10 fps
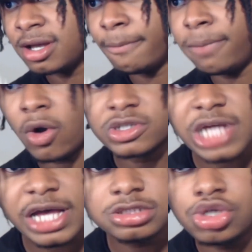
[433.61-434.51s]
Bro, is
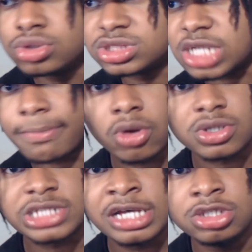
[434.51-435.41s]
that you bro,
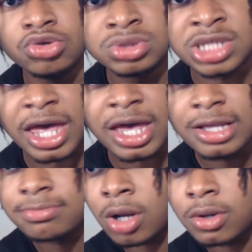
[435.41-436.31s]
is that
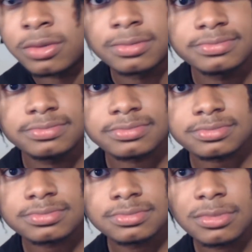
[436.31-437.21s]
Usain, bro?
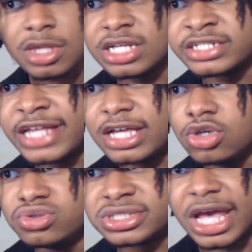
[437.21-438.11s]
Is that
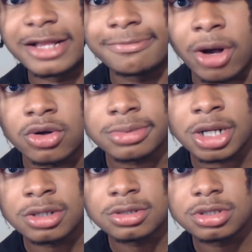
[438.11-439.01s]
Usain Bolt, bro?